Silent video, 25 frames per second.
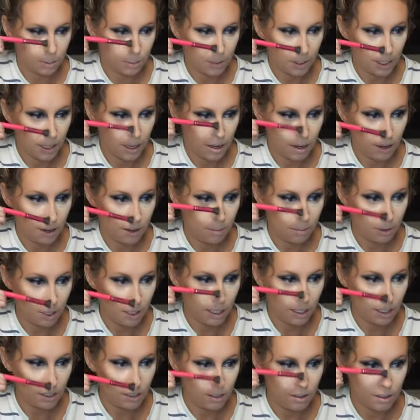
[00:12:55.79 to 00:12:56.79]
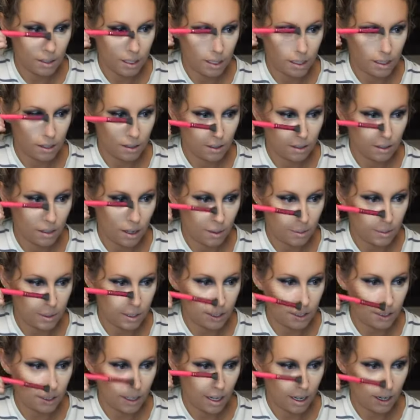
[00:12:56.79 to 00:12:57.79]
But we're going to do it because it's
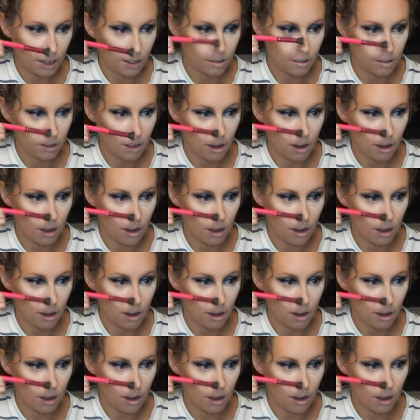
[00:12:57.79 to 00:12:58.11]
opposite day.